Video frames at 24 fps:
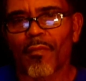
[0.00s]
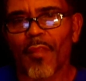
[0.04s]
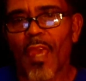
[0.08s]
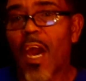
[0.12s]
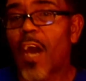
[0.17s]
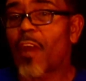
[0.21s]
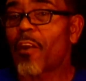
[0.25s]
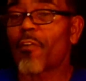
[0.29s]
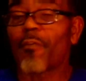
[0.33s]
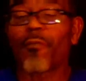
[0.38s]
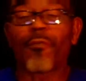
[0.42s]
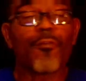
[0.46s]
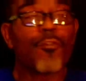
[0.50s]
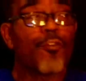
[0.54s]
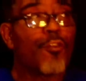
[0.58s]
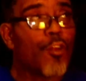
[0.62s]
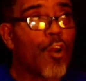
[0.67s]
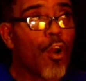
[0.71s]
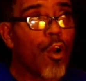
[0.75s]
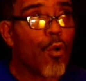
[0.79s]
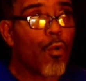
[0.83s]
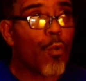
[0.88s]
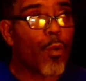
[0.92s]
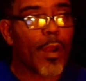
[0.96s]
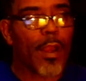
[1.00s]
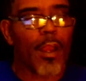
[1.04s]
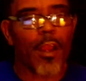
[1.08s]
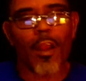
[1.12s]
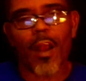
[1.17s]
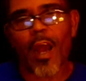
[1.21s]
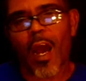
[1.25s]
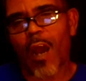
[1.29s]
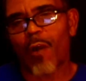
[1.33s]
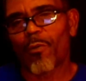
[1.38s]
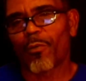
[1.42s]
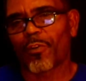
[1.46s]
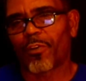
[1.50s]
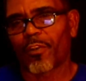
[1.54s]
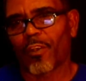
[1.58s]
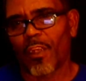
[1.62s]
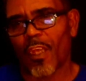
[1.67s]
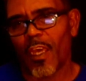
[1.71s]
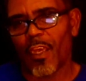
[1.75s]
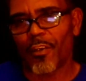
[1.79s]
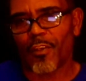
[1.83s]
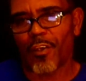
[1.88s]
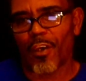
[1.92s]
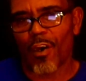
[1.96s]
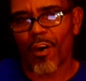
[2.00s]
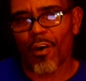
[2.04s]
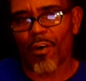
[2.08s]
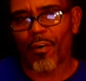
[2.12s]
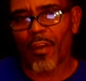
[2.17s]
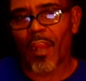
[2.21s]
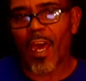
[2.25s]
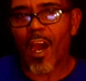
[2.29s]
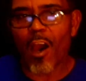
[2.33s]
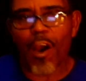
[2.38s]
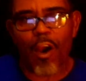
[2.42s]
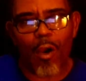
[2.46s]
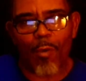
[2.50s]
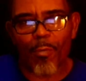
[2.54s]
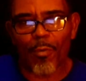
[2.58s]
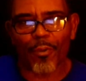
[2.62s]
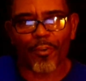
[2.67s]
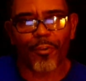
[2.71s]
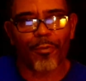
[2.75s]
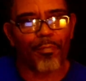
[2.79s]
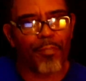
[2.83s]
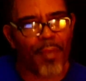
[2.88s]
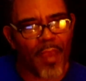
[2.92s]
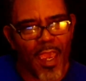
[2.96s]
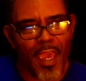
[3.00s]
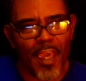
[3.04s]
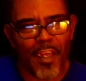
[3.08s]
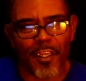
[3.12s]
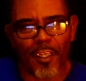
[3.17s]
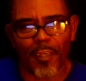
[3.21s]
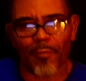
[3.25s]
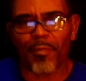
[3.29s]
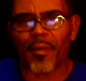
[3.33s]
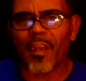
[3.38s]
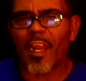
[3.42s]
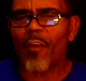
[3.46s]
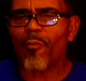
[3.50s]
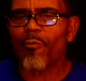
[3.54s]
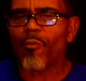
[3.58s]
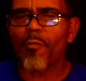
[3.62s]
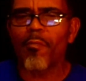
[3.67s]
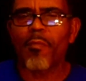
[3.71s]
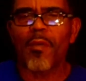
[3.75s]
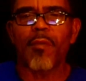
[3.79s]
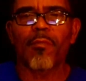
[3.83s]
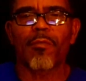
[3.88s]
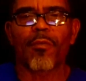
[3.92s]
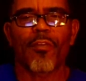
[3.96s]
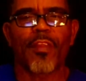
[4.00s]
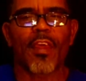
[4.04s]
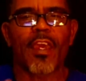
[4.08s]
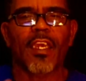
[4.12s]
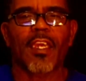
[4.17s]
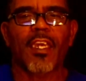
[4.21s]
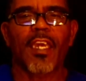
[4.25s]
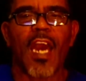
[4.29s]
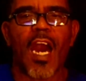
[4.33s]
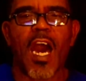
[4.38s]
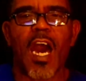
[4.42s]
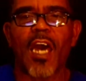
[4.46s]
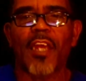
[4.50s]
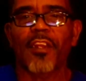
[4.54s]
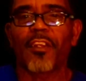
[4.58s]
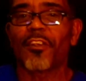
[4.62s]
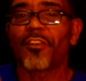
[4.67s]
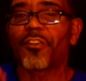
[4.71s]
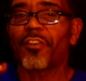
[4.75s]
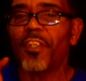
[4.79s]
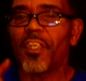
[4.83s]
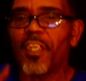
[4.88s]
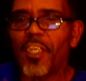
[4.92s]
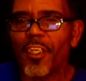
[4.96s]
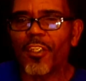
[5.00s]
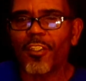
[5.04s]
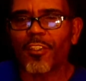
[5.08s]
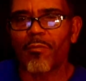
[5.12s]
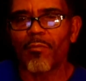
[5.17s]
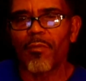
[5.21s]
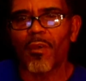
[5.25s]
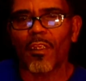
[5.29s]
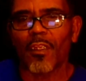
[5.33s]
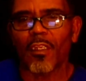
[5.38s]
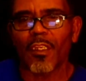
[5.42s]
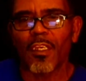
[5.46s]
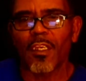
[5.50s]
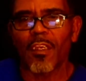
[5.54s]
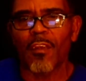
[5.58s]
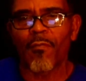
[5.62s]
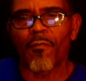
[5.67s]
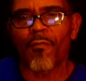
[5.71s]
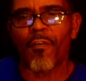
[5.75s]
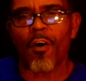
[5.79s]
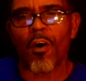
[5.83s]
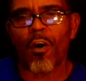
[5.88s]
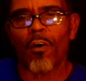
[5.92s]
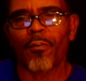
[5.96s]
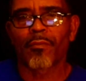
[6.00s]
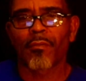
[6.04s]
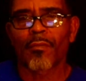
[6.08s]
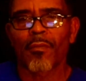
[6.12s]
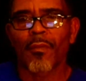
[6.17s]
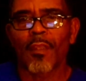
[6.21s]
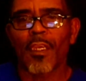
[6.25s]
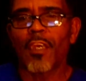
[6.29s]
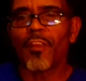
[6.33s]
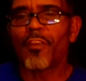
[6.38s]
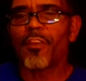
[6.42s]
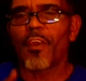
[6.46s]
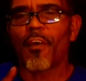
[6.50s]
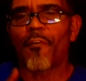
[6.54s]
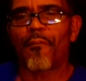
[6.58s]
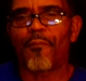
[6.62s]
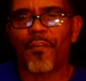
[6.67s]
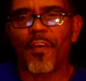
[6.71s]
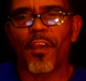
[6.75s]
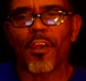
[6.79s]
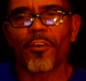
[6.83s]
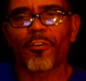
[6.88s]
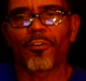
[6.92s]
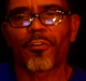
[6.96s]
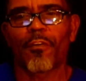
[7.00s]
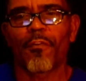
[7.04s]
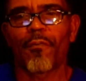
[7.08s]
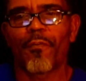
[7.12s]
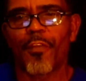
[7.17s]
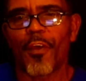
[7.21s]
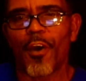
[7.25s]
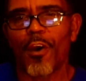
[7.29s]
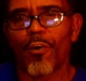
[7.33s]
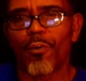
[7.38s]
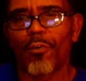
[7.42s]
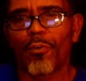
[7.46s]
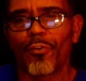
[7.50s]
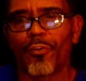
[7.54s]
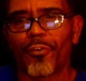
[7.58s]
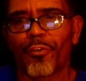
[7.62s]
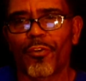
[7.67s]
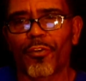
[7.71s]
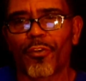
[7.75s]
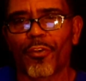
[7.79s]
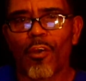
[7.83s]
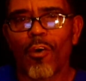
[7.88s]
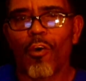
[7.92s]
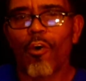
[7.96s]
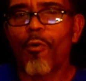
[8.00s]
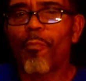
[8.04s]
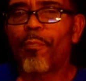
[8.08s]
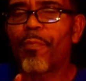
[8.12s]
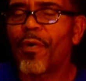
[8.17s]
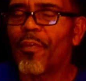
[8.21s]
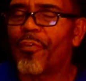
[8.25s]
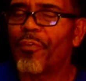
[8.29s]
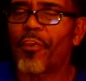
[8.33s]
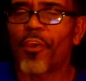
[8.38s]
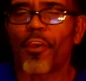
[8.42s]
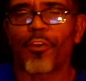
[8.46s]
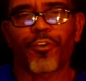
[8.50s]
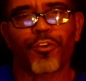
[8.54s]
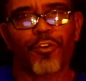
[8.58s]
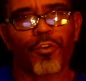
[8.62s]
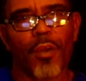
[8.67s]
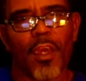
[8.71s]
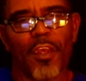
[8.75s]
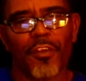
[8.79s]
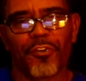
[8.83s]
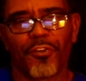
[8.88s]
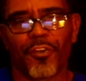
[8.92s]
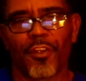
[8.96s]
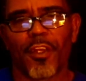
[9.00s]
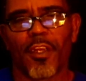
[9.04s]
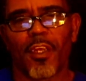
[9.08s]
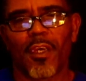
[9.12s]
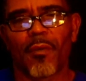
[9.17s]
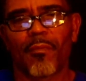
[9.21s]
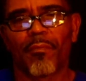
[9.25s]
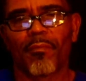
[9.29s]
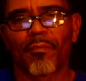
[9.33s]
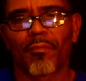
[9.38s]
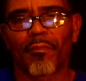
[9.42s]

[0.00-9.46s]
out of nowhere, I was let go and I almost panicked. But I remember that God is intimately involved in the affairs of those who put their trust in Him.